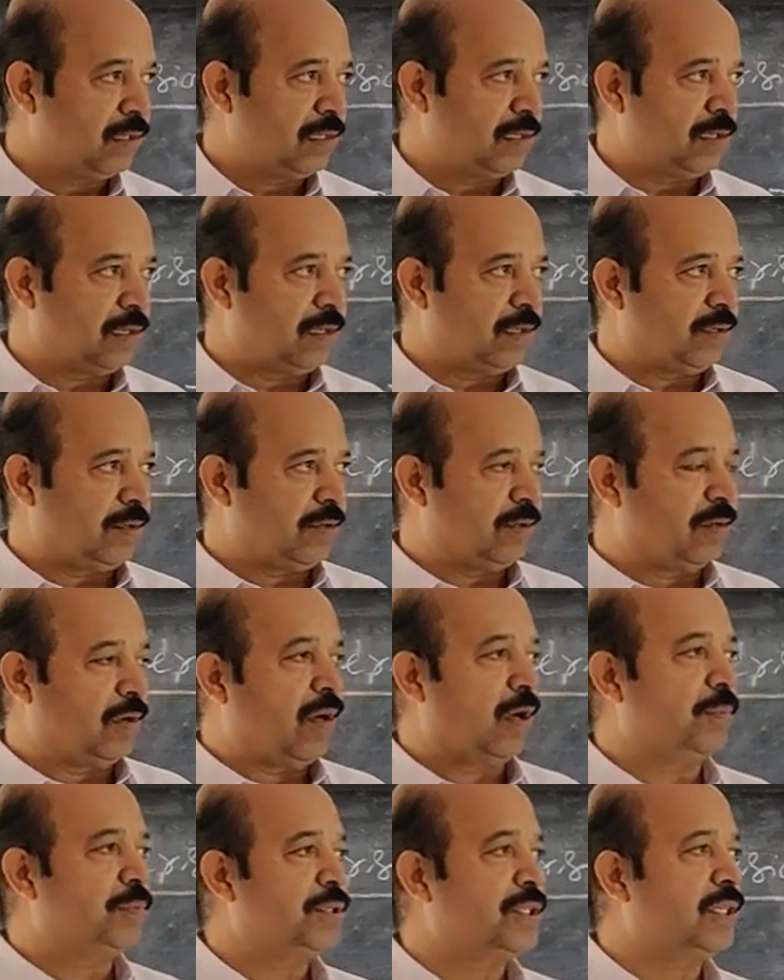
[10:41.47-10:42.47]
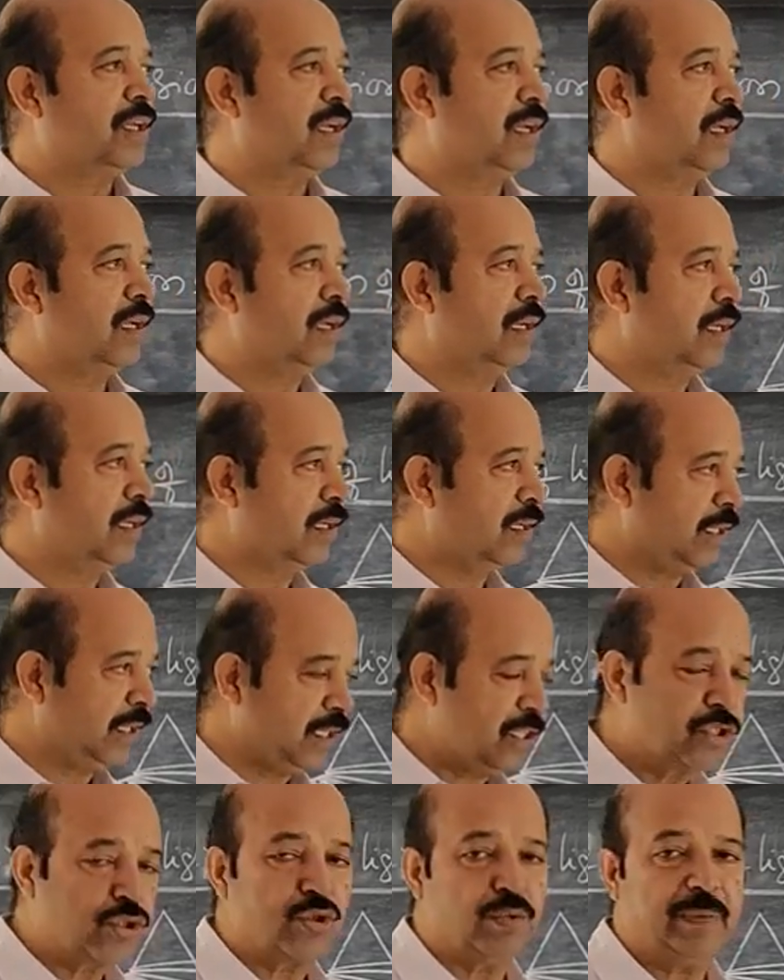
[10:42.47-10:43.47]
optical
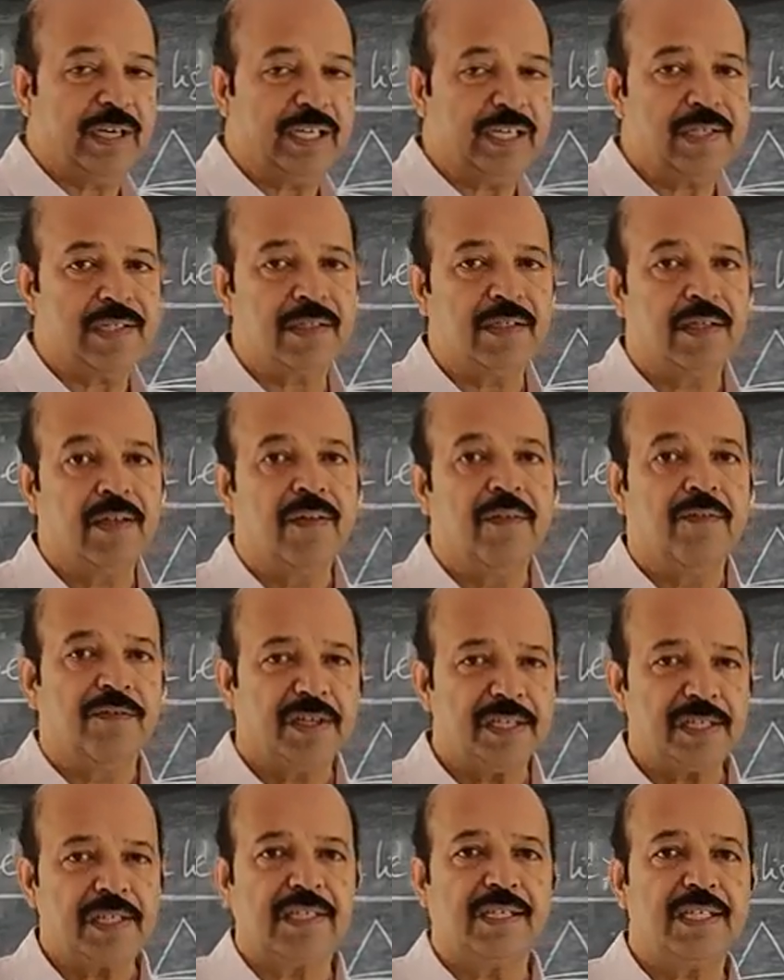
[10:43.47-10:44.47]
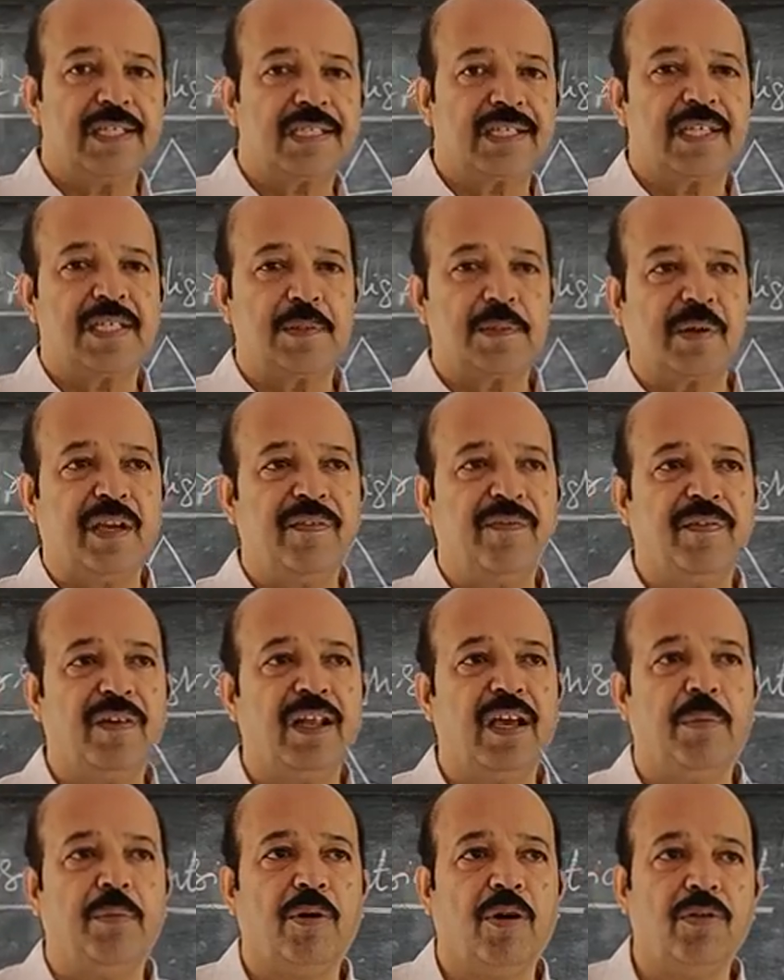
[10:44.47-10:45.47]
instruments, first discuss
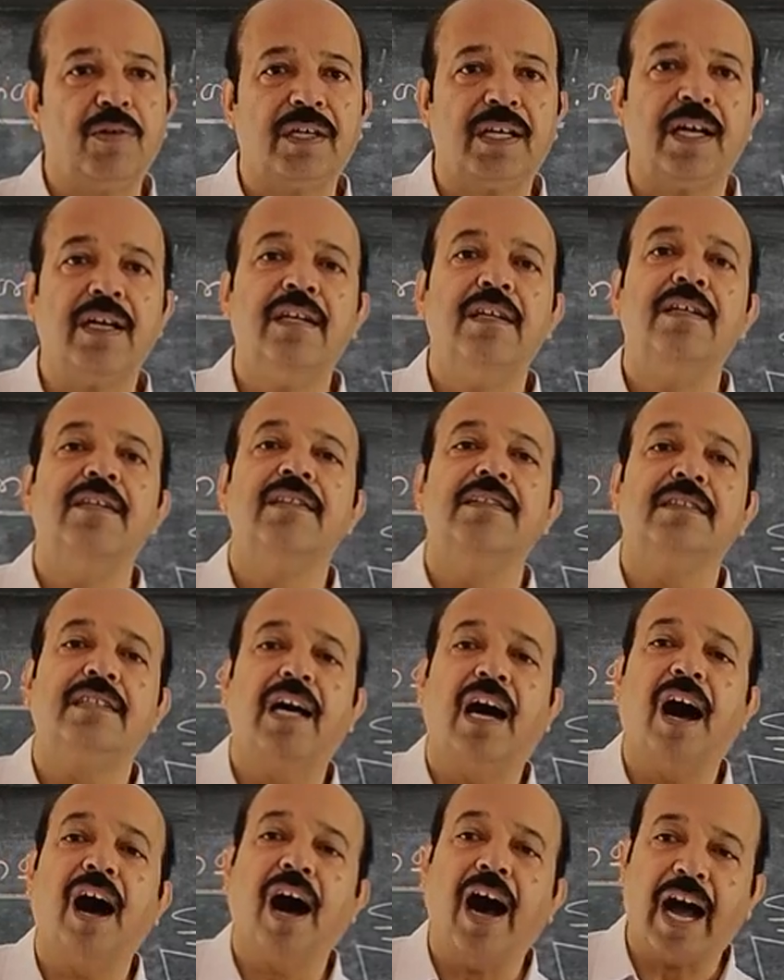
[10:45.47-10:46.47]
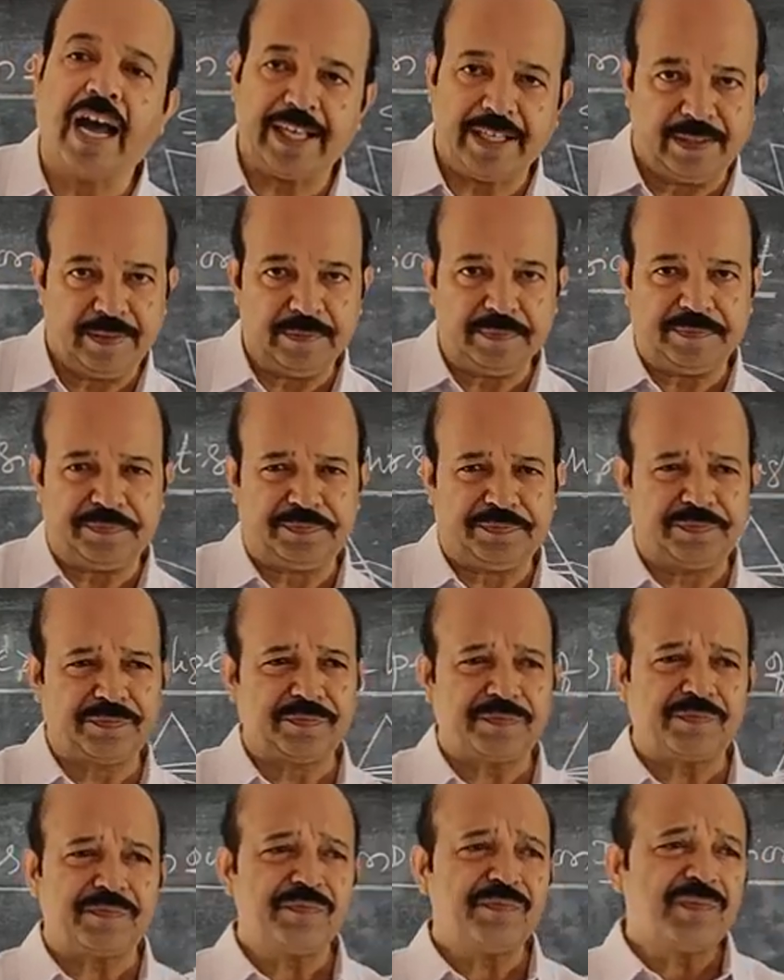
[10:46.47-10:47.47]
briefly about the eye.
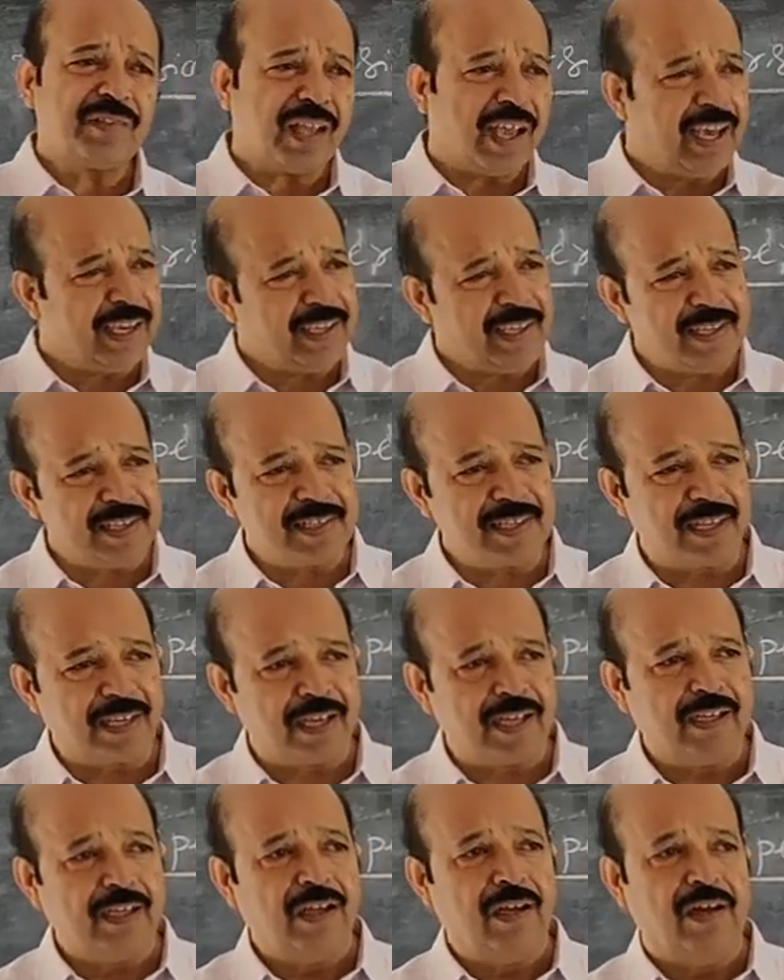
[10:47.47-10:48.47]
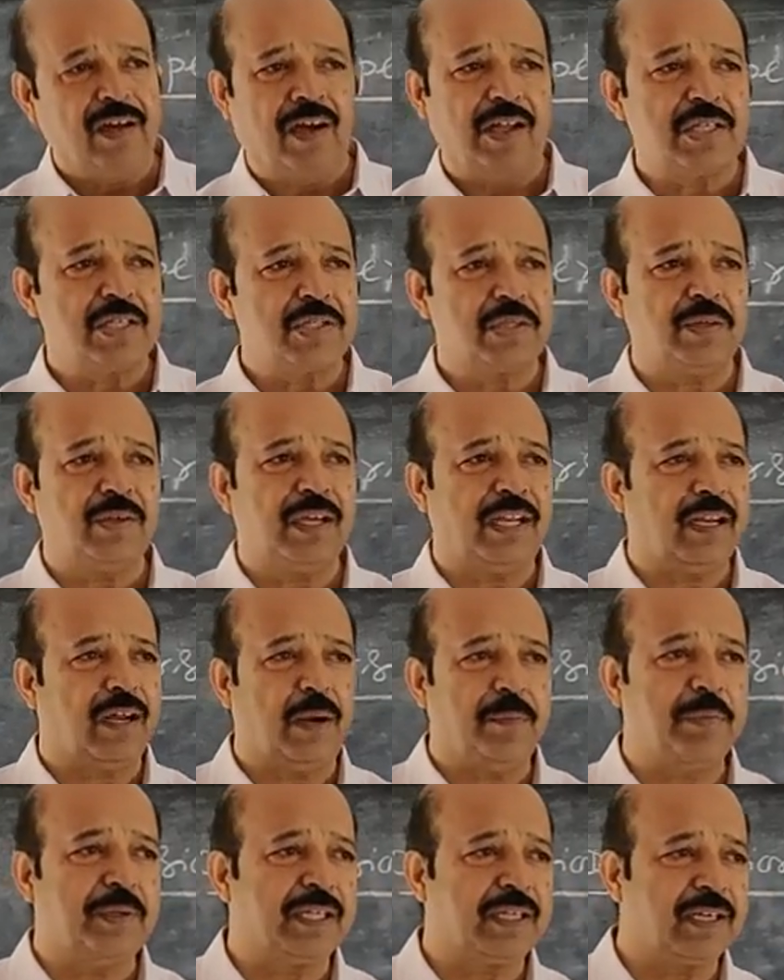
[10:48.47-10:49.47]
Eye is also an
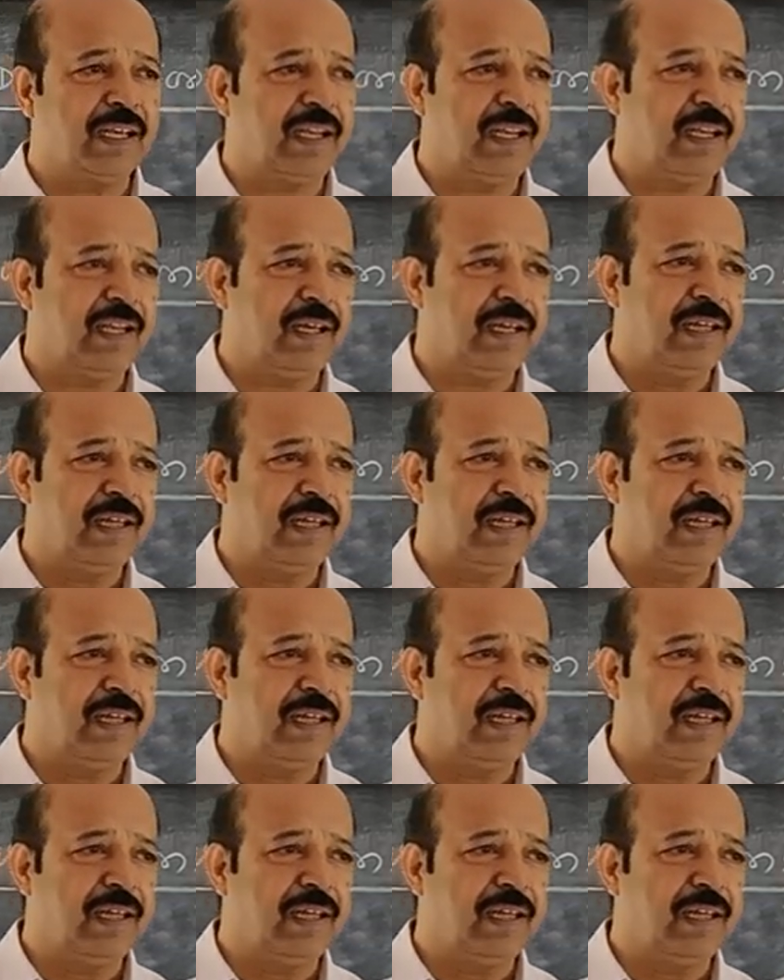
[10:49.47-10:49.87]
optical